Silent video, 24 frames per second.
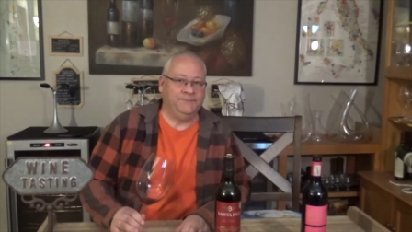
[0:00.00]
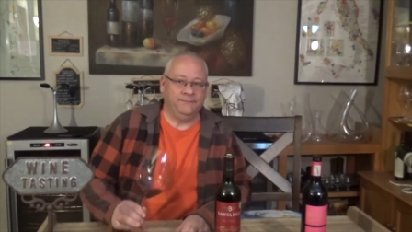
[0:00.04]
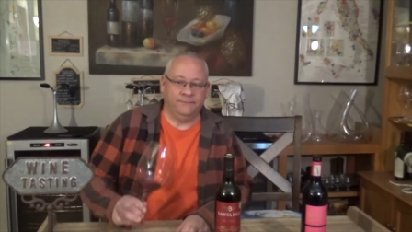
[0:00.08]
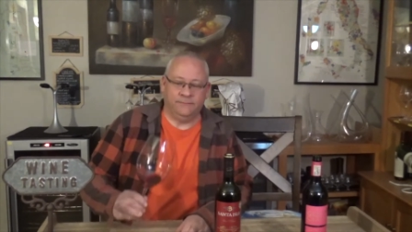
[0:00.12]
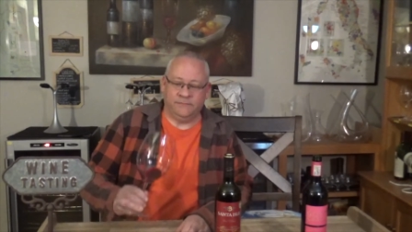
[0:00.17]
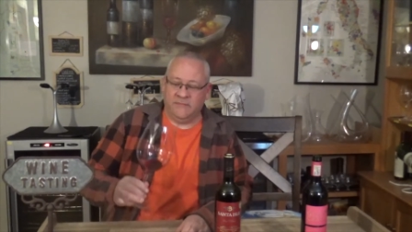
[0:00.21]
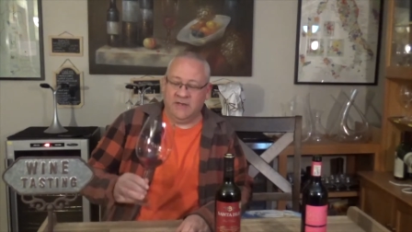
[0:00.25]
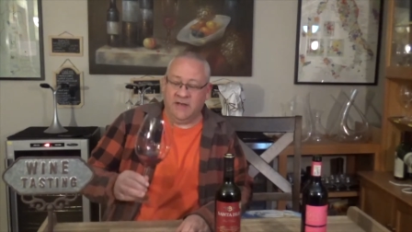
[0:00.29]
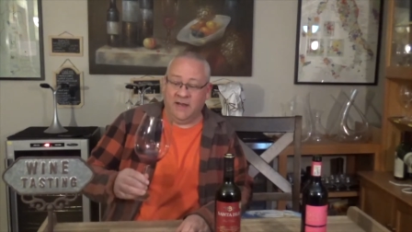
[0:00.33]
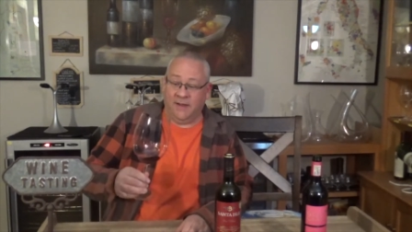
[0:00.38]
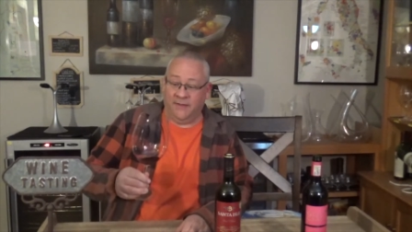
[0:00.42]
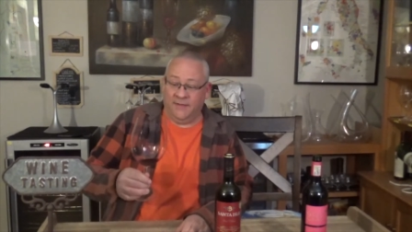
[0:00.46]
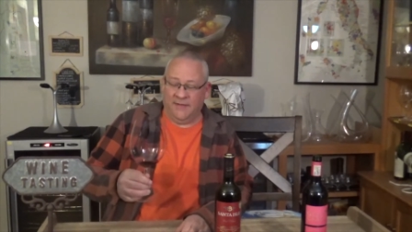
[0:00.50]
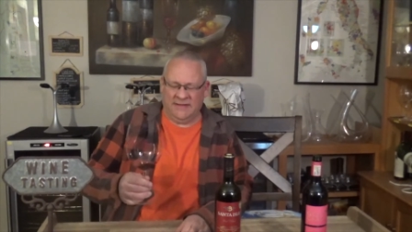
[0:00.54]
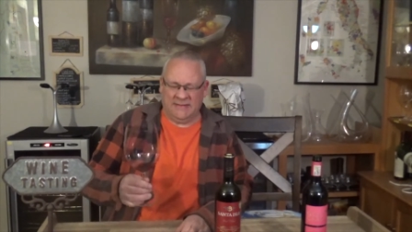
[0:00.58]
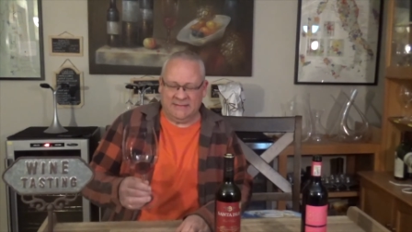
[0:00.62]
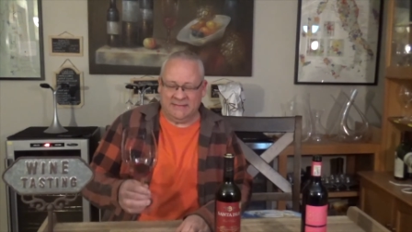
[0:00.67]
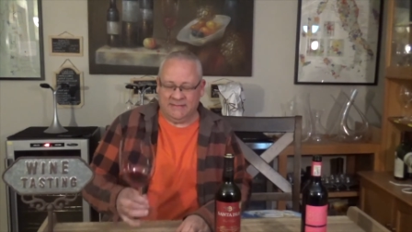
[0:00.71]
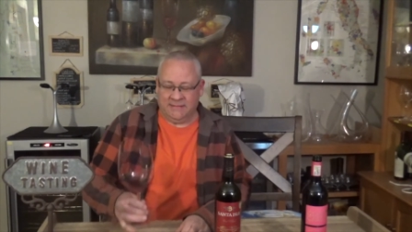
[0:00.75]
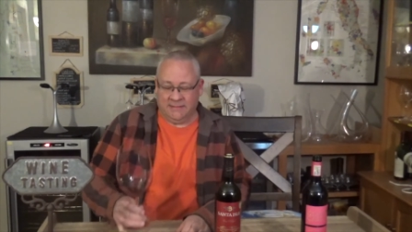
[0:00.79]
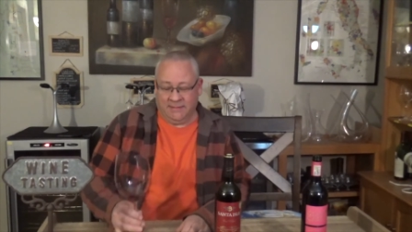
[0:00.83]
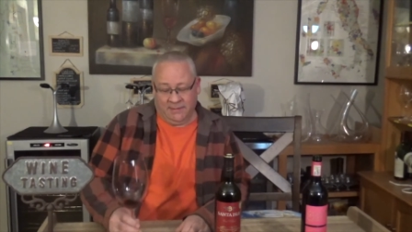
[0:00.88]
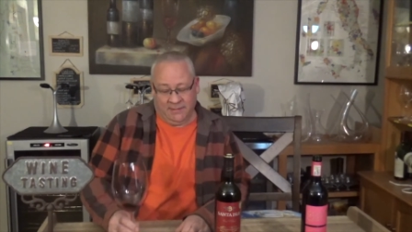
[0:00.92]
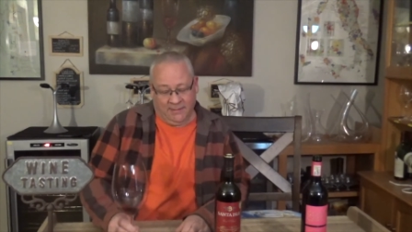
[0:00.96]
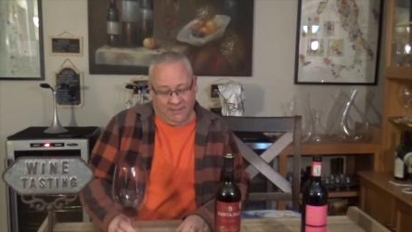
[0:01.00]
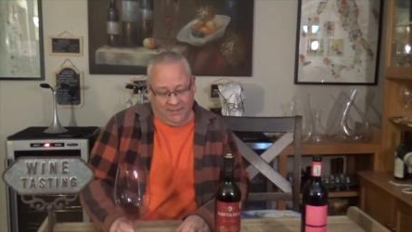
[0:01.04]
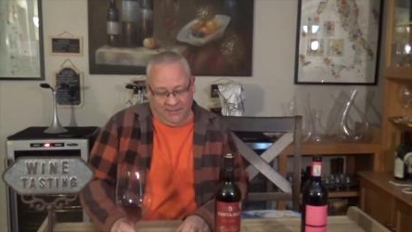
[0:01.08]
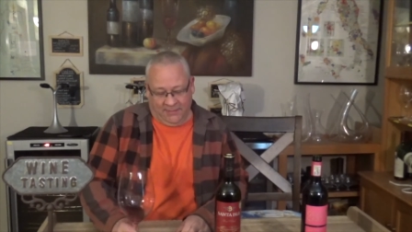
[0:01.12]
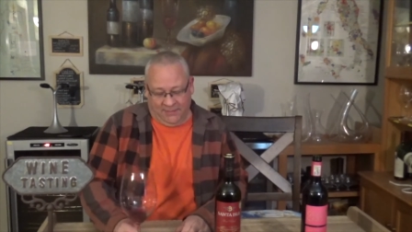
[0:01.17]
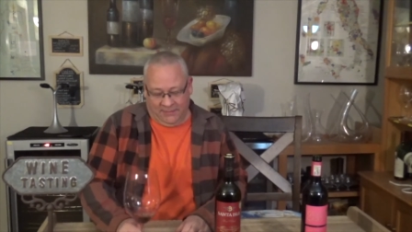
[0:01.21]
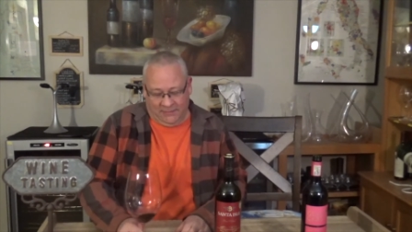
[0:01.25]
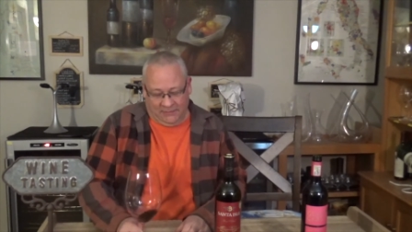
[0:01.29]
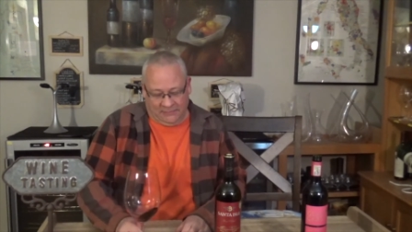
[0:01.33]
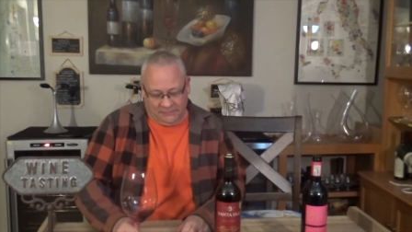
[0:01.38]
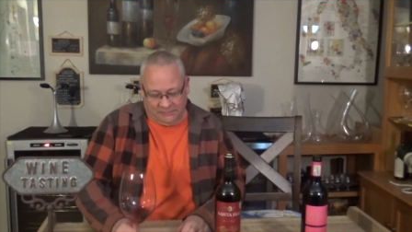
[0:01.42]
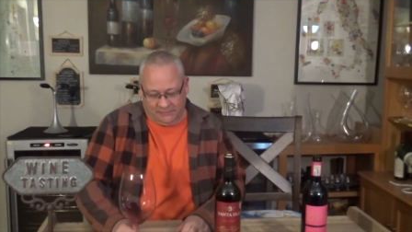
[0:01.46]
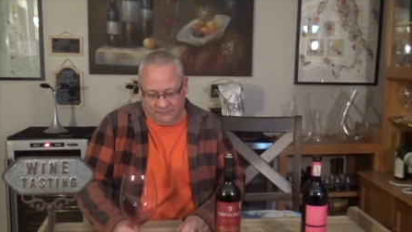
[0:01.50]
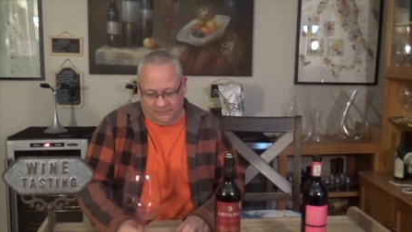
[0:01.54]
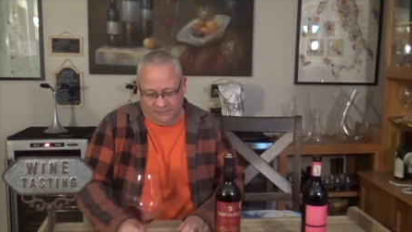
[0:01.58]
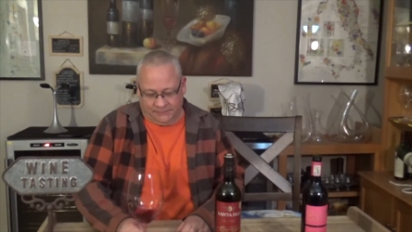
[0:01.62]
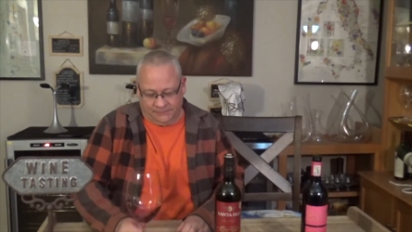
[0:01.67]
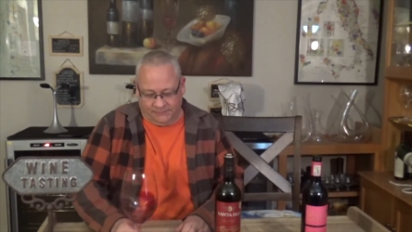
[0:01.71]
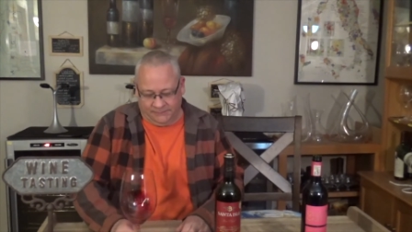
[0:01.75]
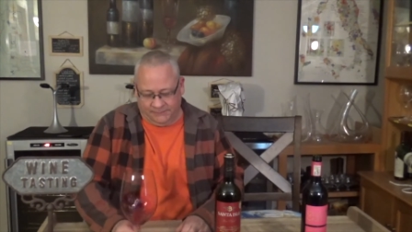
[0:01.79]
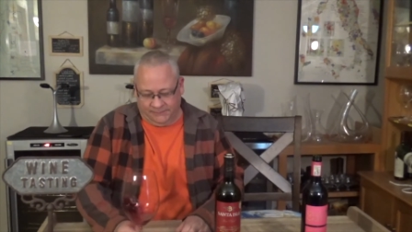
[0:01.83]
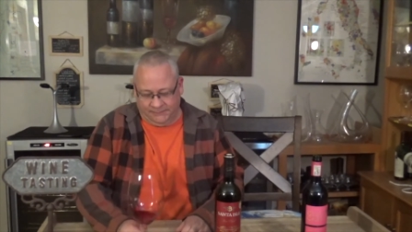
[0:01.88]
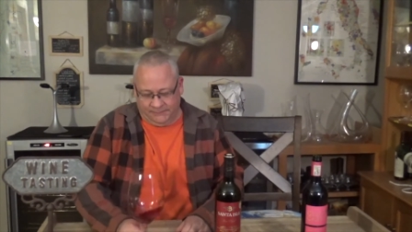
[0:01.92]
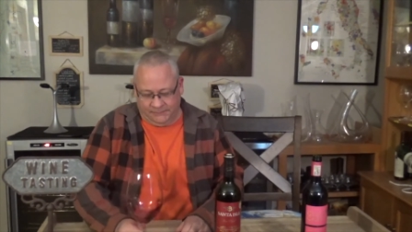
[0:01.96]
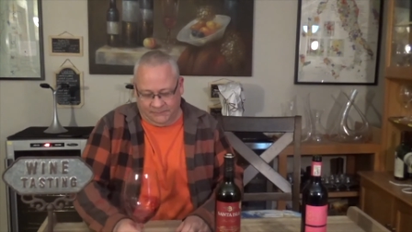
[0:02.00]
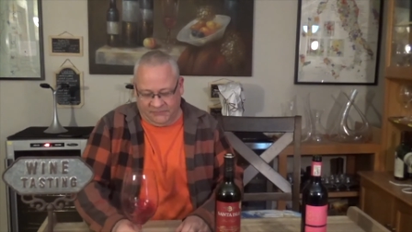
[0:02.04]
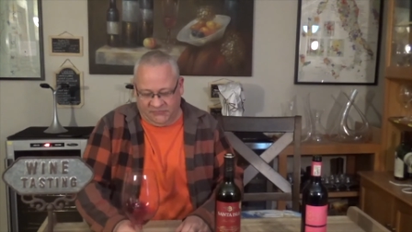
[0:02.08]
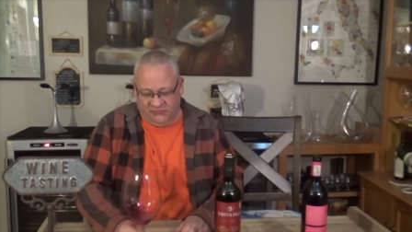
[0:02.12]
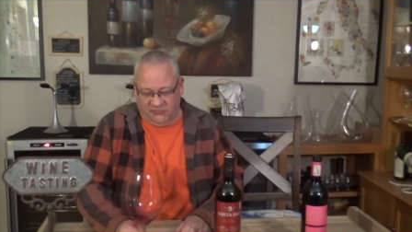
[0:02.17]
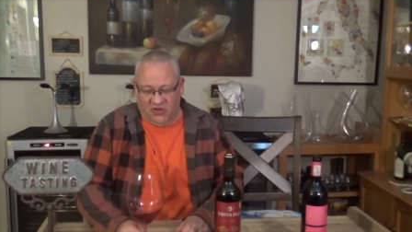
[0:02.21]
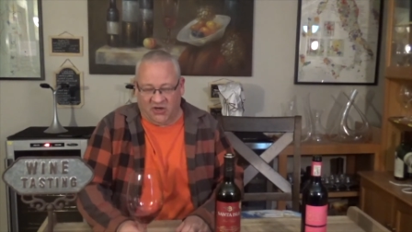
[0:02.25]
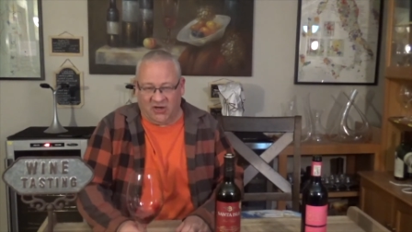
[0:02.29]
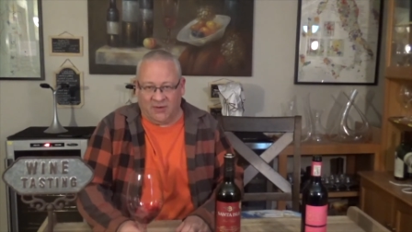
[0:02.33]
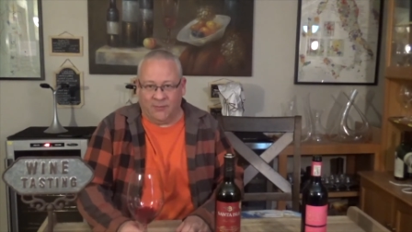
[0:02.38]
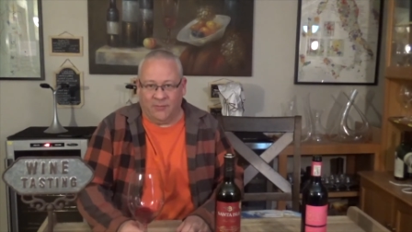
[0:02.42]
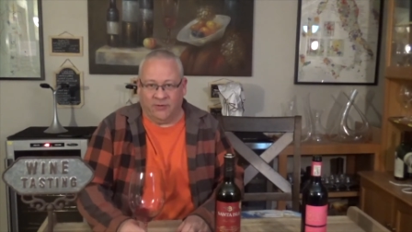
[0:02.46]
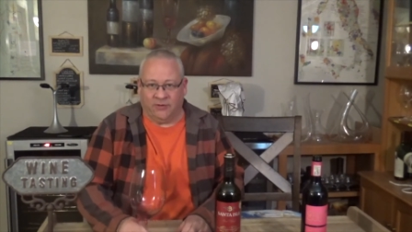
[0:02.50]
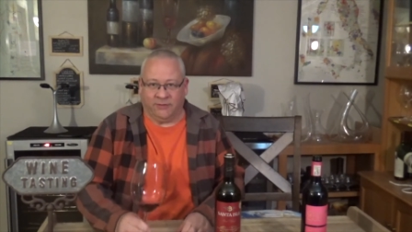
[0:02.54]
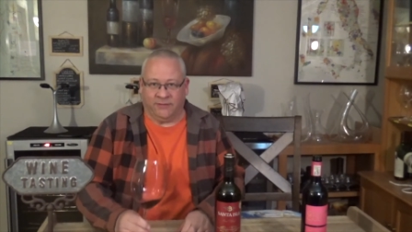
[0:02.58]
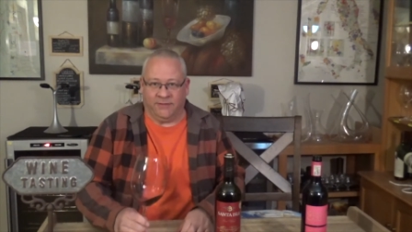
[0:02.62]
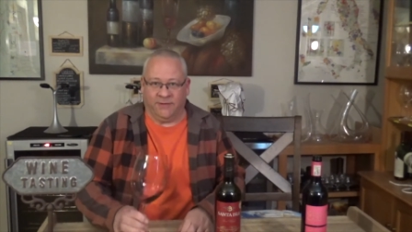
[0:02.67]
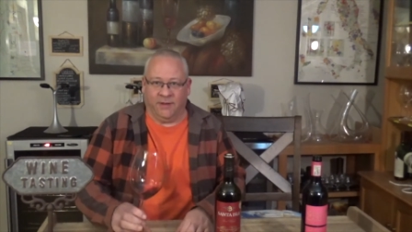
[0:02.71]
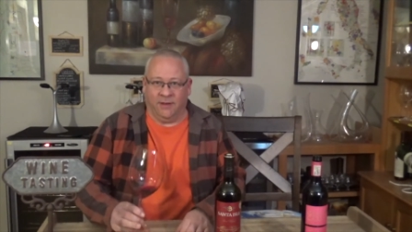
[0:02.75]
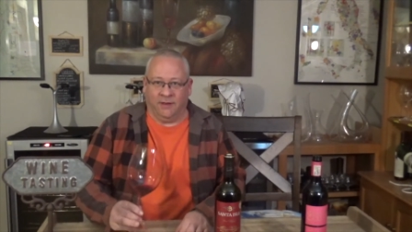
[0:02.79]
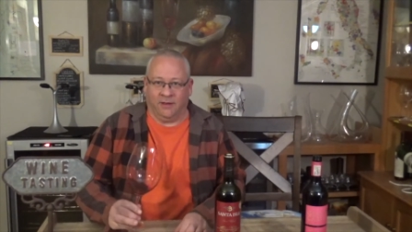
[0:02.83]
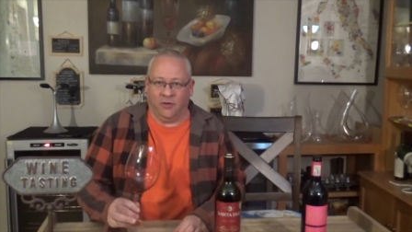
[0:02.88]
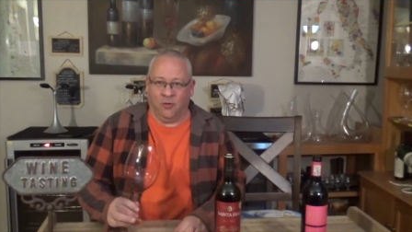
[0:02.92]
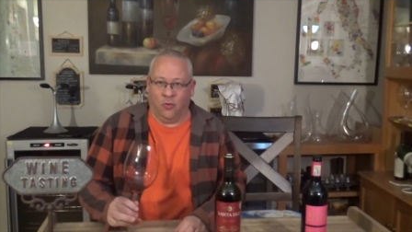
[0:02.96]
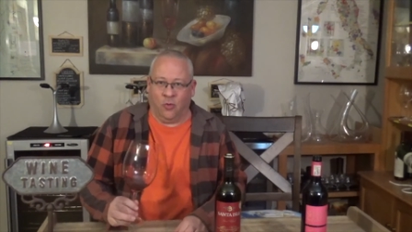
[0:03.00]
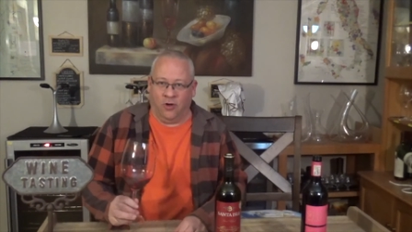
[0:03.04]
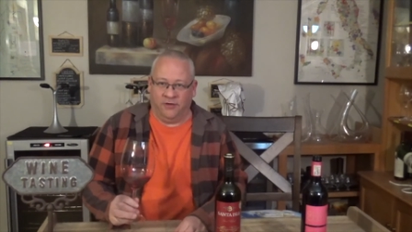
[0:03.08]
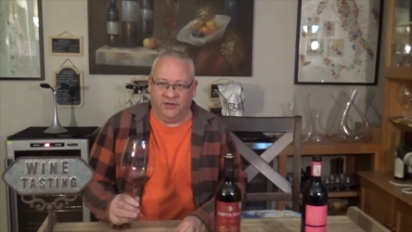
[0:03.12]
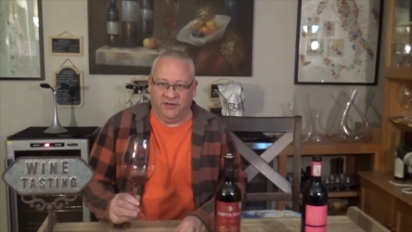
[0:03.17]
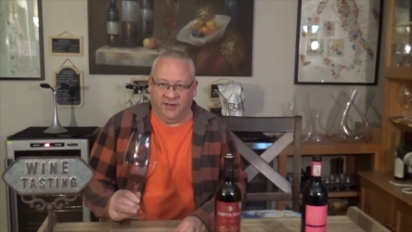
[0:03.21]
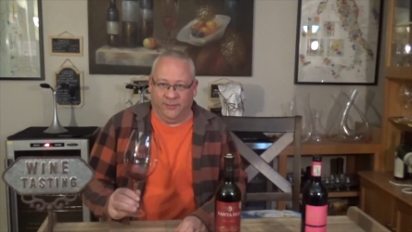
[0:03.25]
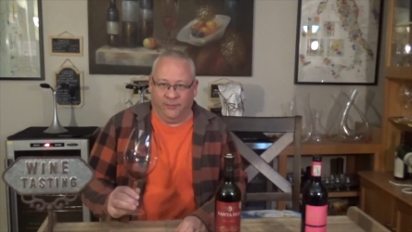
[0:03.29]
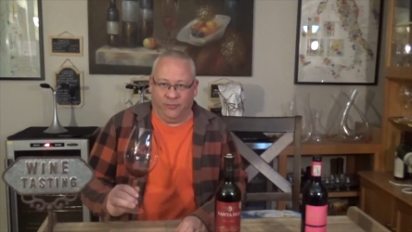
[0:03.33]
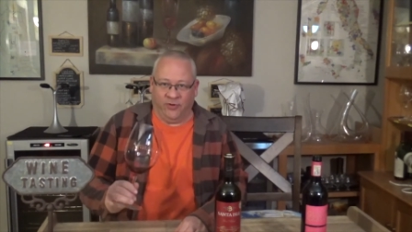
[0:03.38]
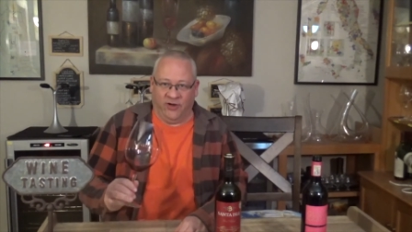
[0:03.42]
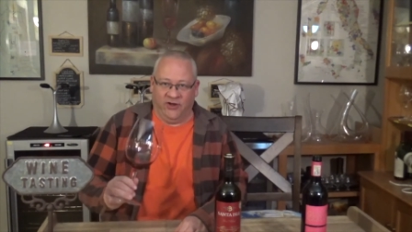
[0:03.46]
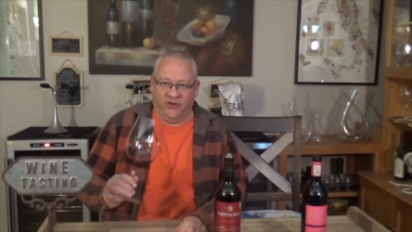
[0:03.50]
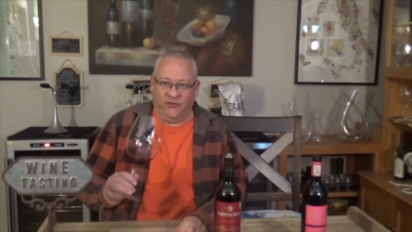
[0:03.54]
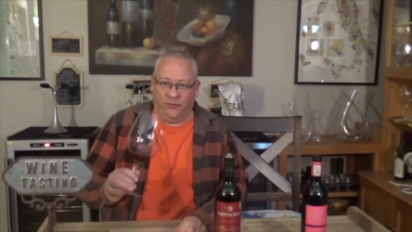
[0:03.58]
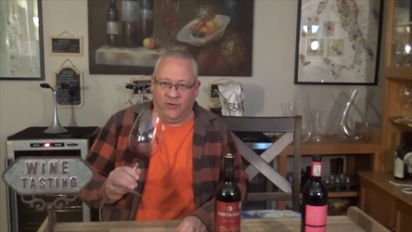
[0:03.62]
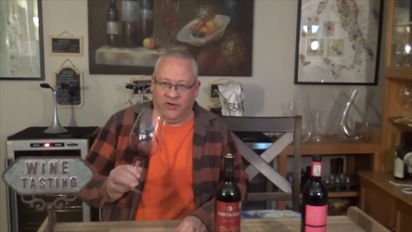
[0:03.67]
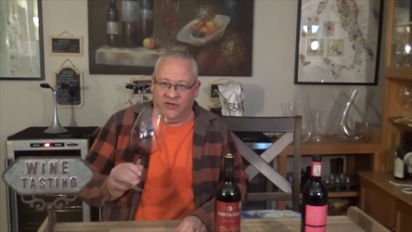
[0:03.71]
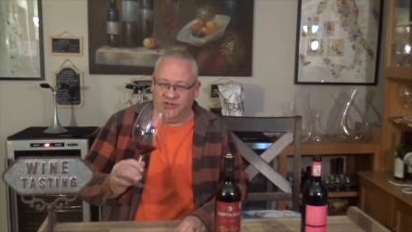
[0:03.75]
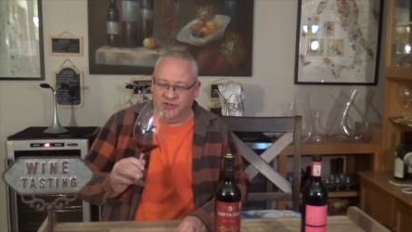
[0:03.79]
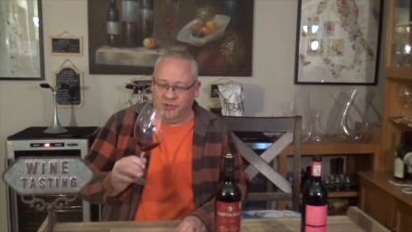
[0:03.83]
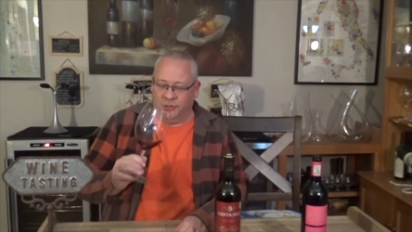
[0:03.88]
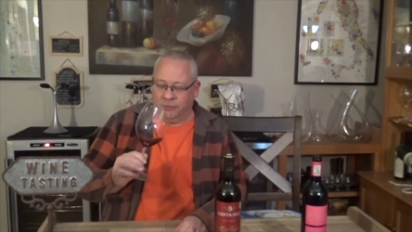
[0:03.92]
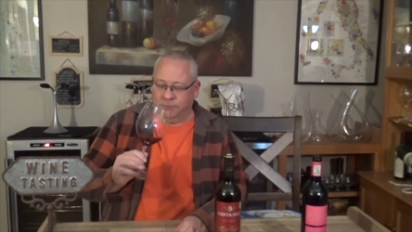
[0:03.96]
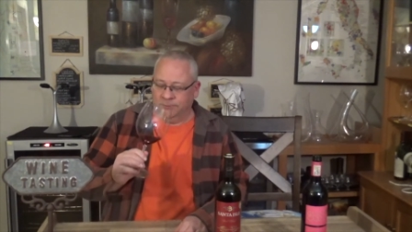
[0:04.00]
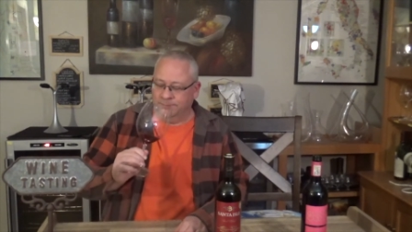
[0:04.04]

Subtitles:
Yeah, that's, talking about quality to price ratio.